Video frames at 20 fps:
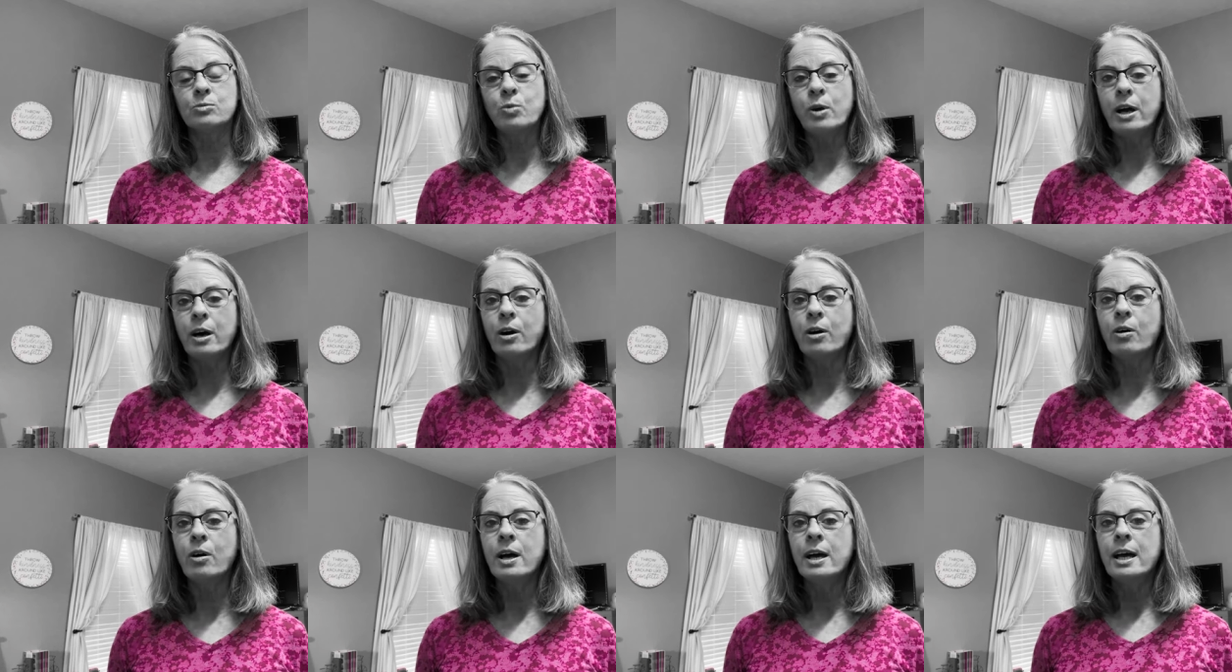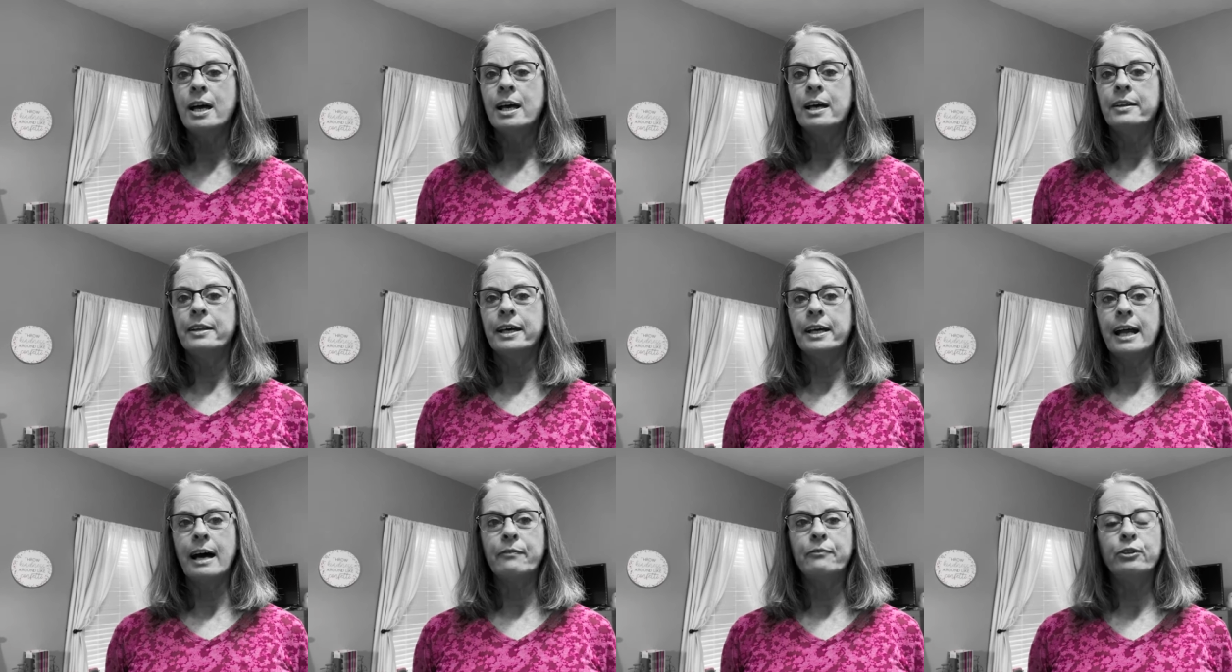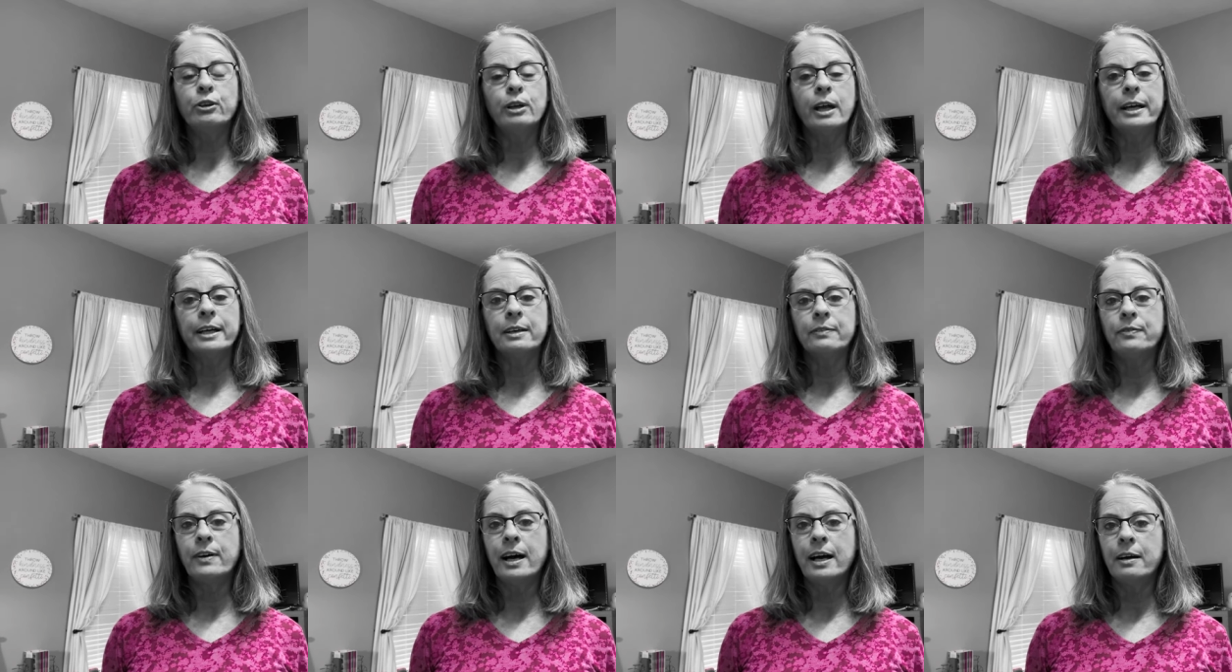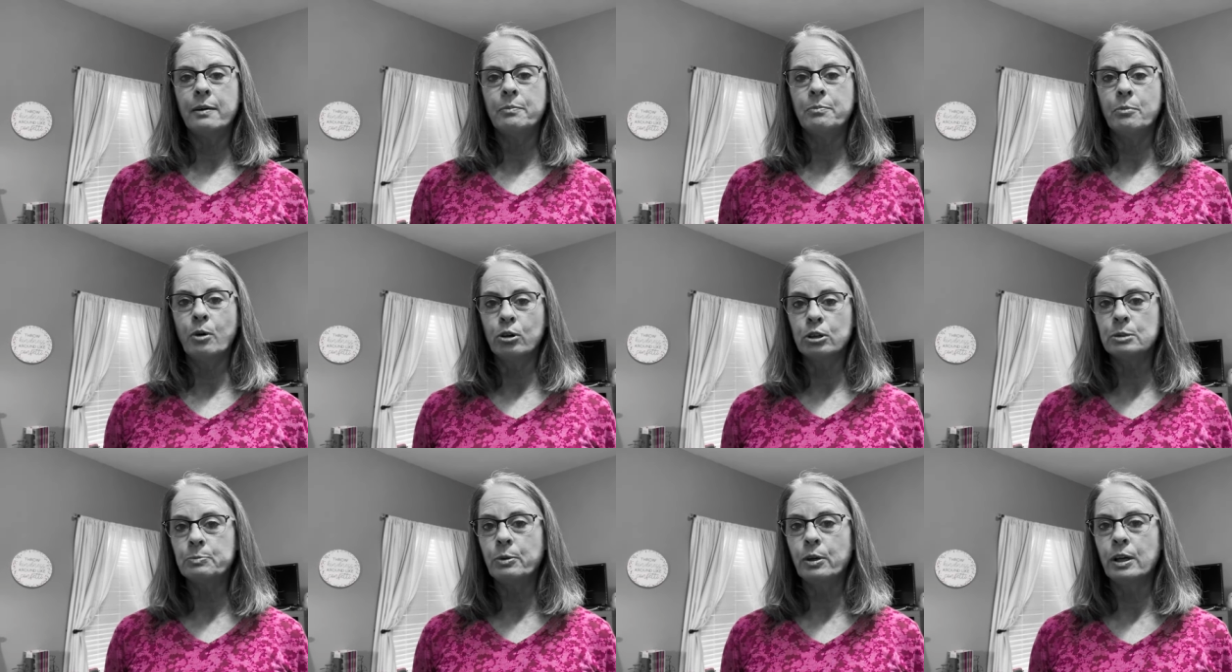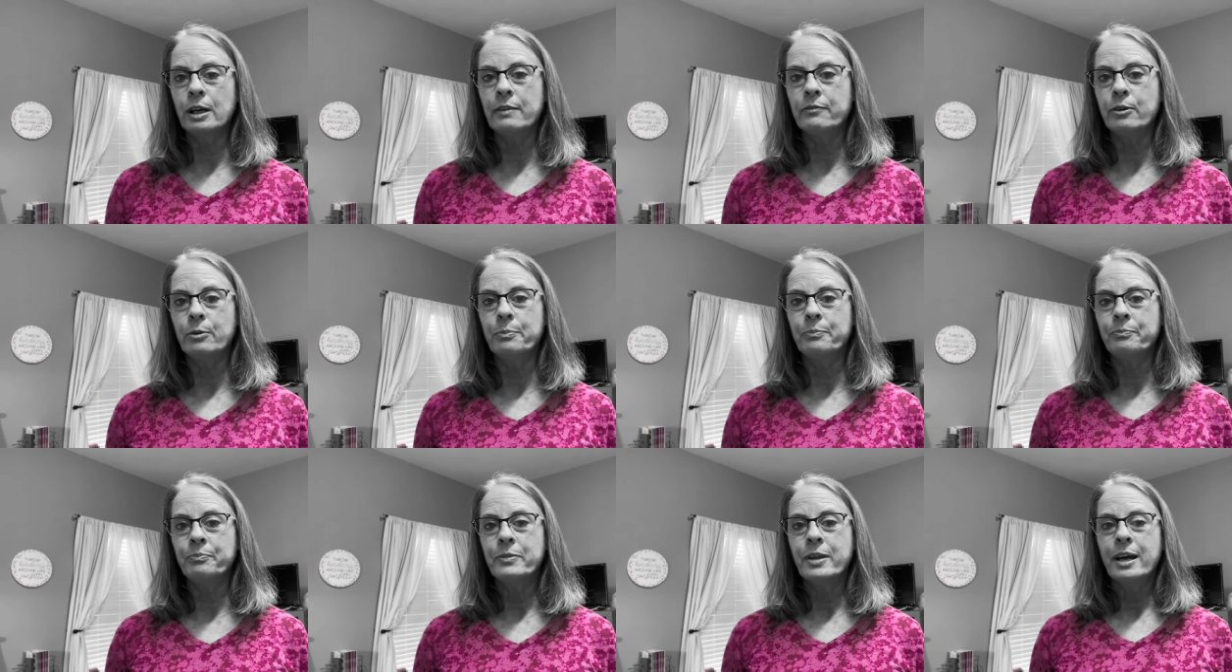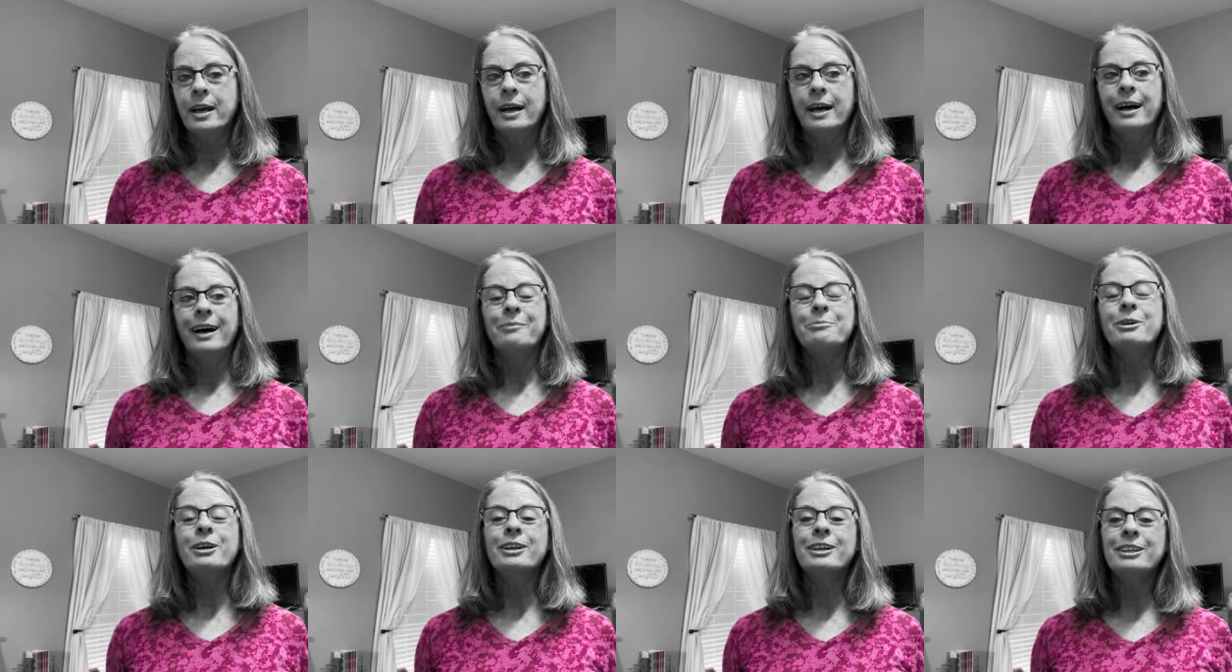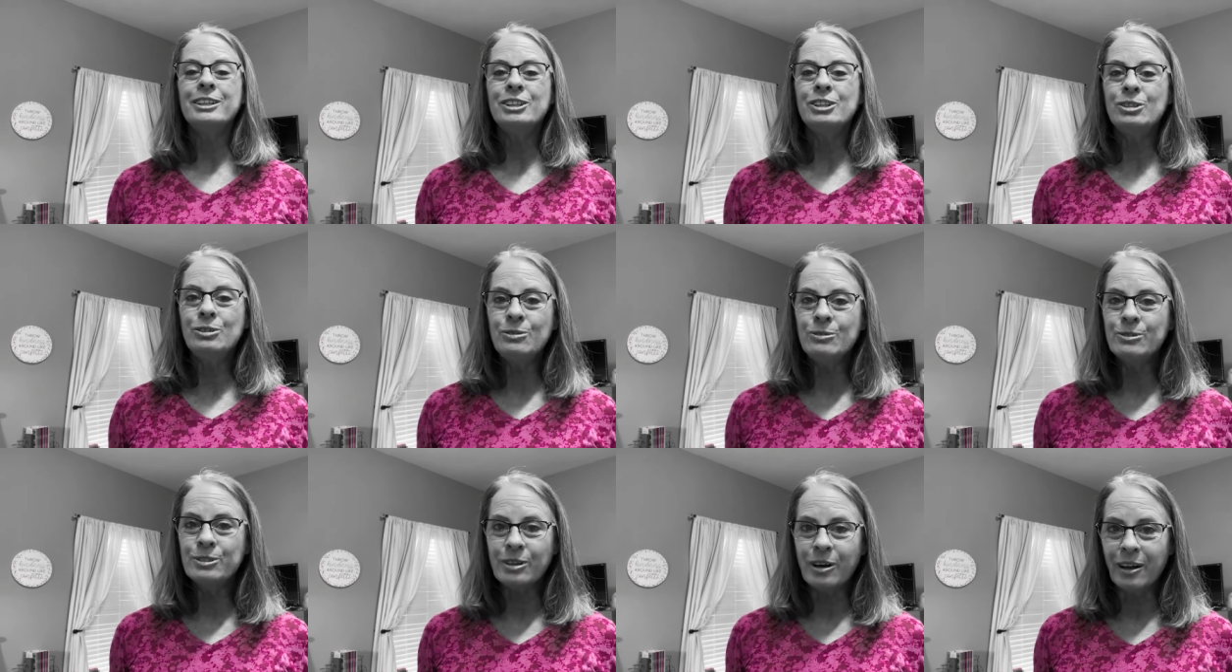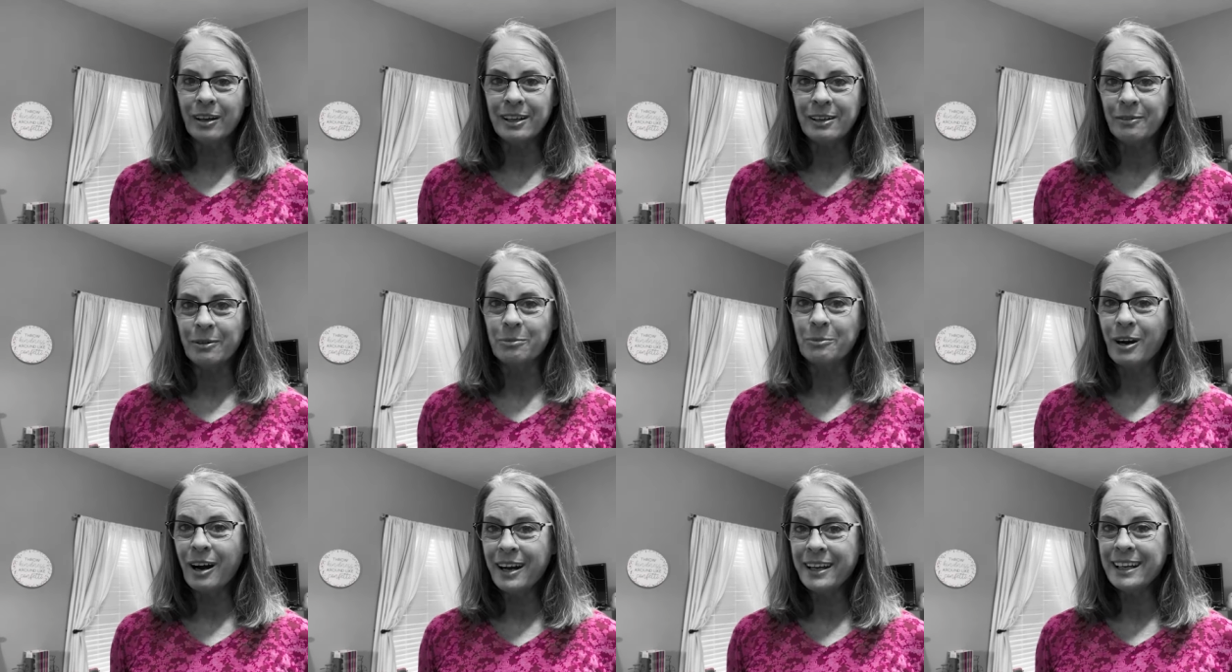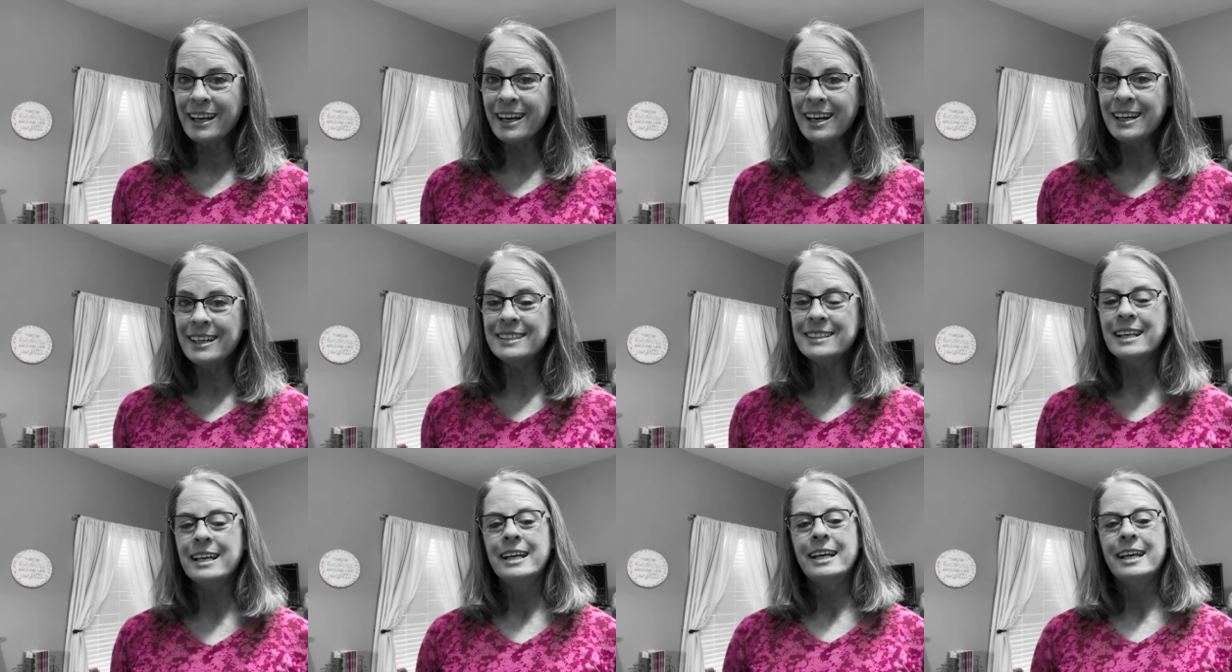well that I feel like if I have multiple of them, I'm not gonna use all of them, right guys?